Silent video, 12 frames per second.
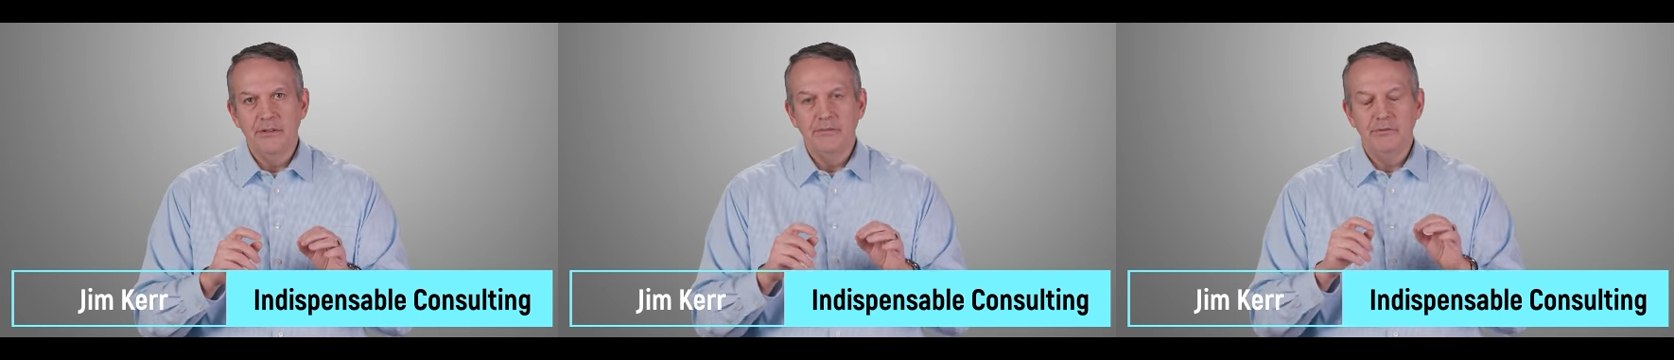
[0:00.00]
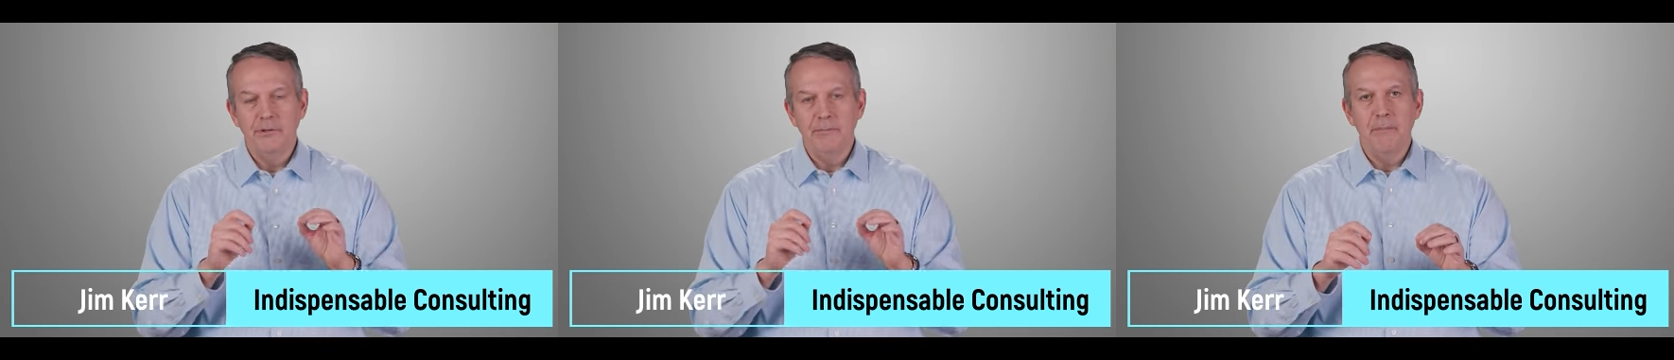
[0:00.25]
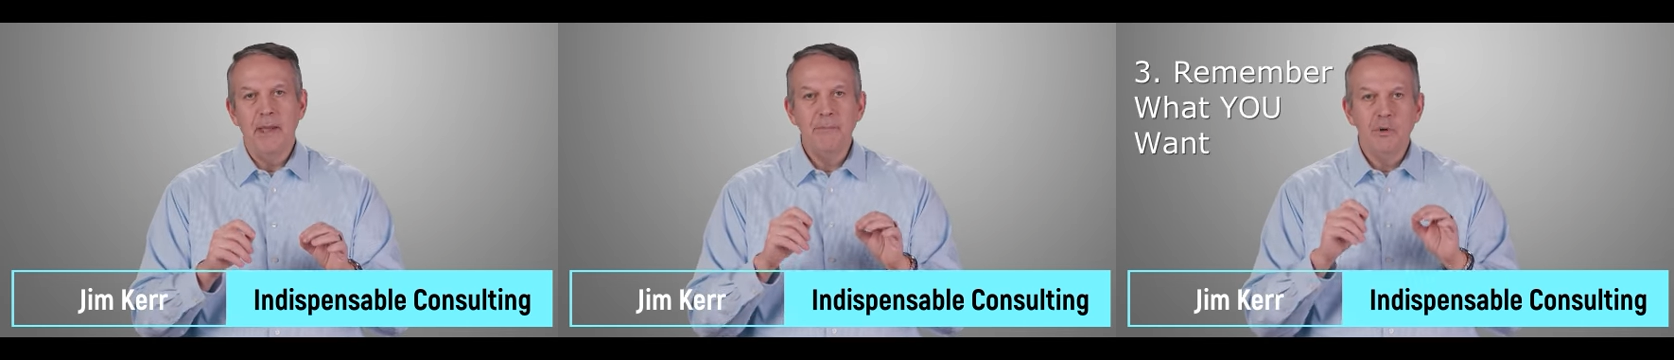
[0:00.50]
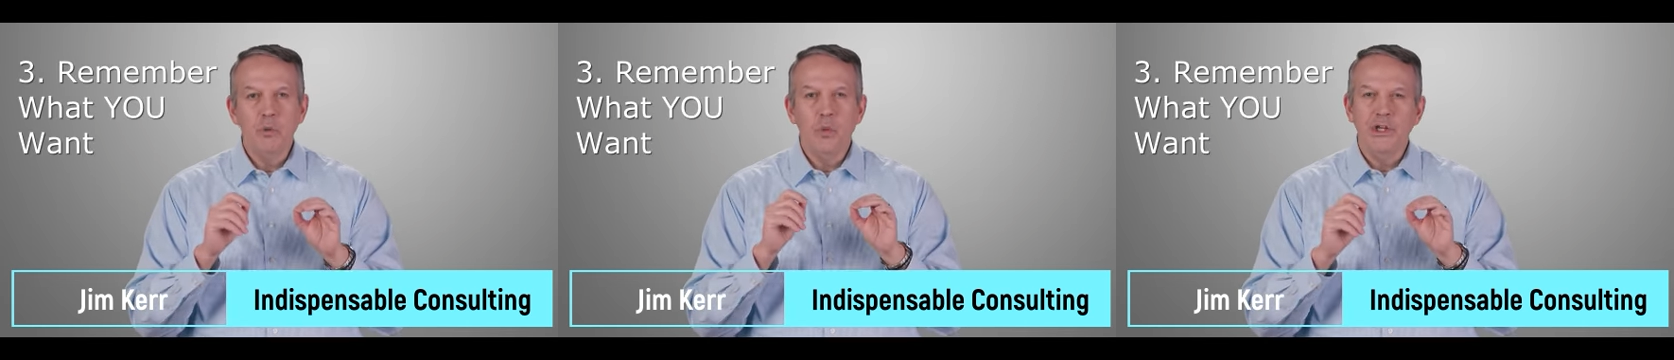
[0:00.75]

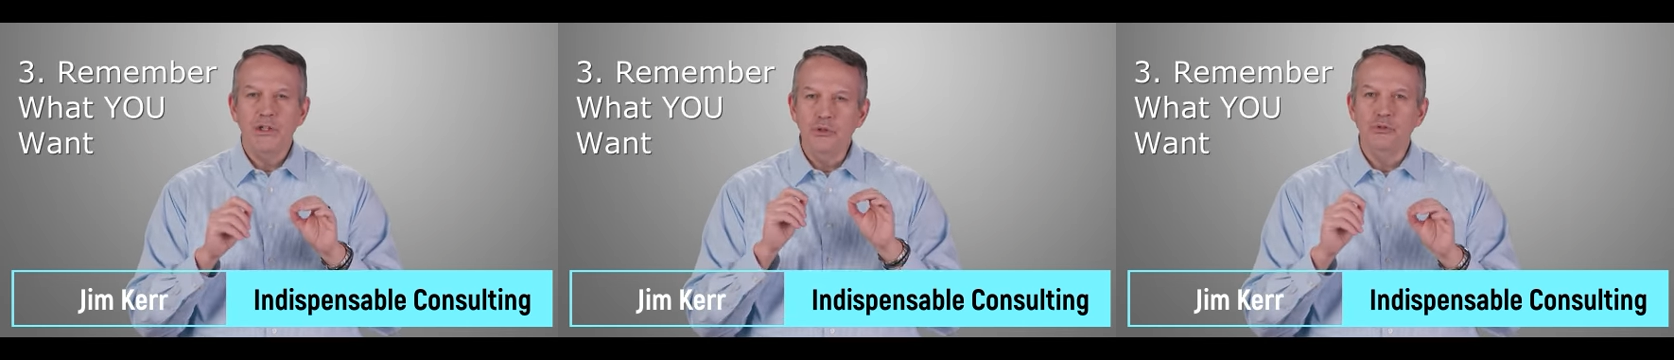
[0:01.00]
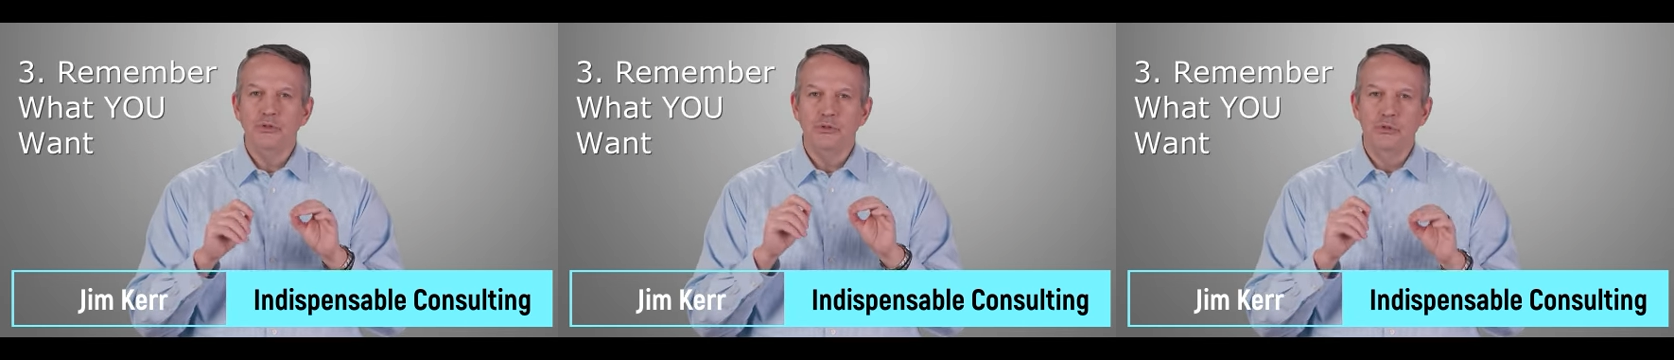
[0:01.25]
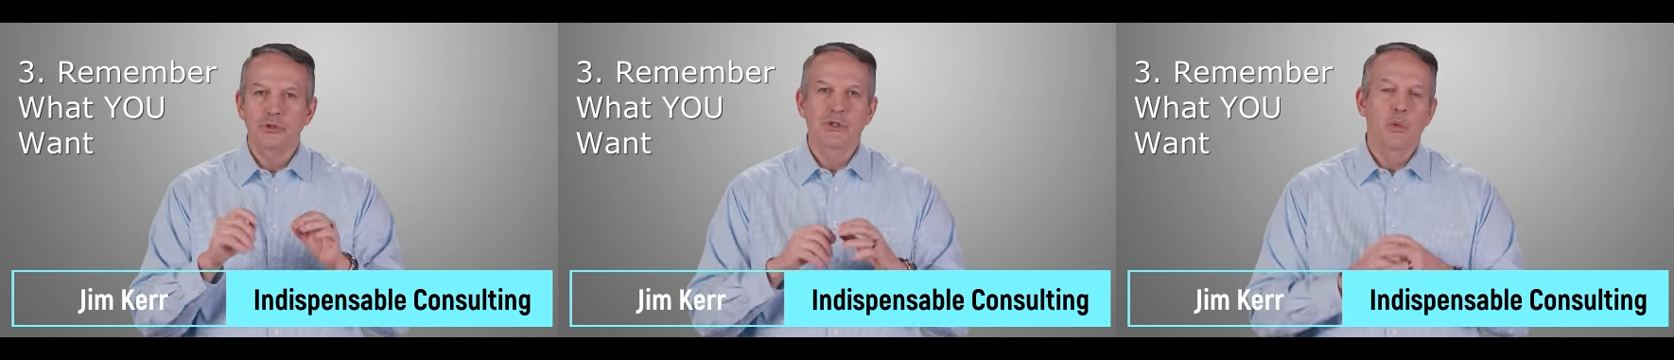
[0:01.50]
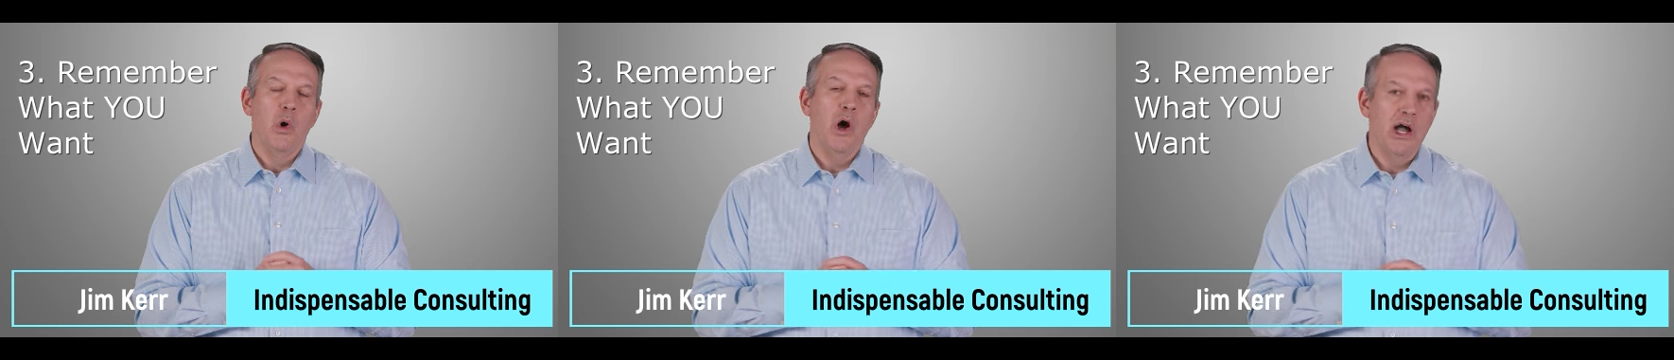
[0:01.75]
remember what you truly
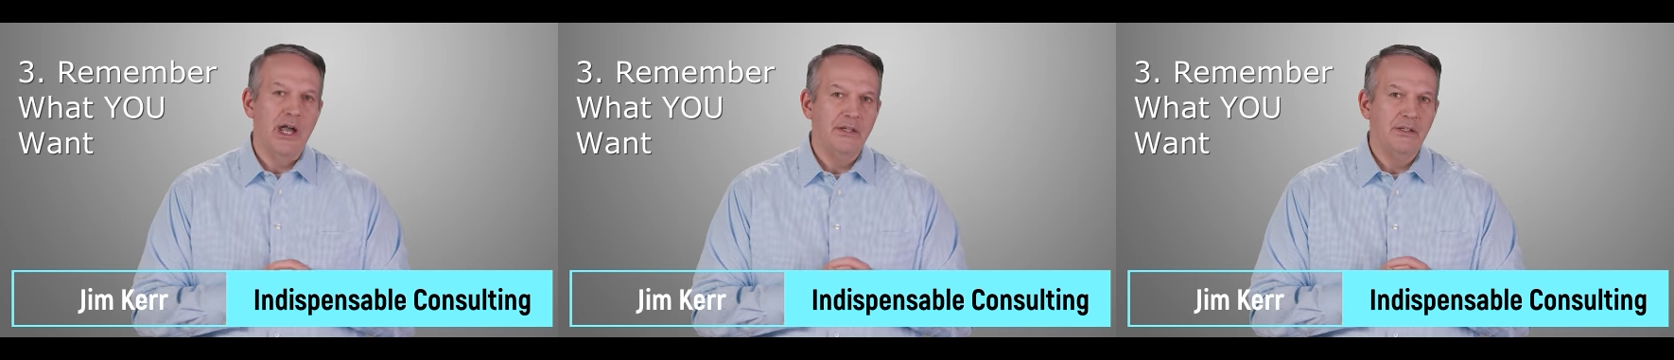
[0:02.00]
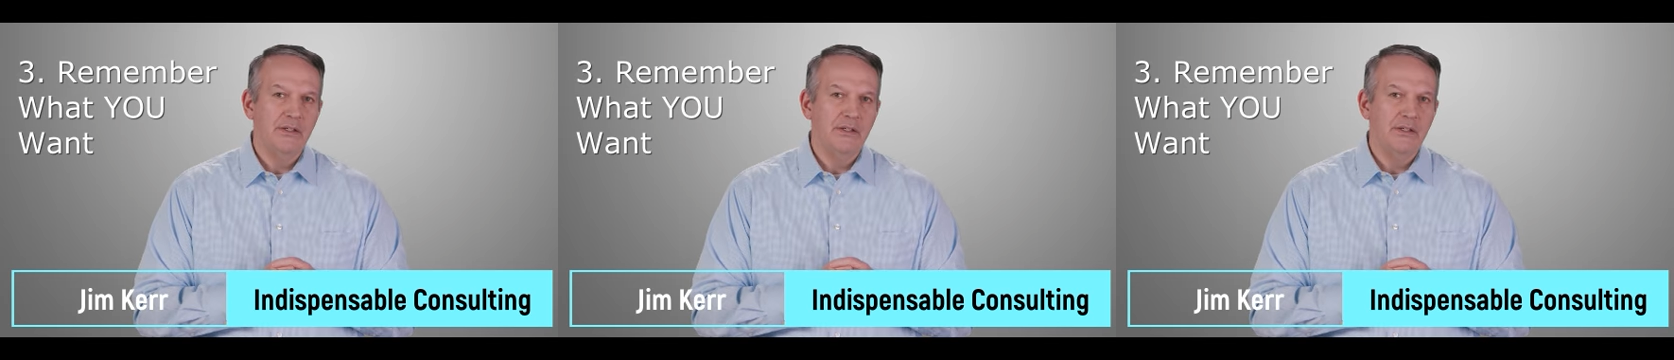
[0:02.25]
want.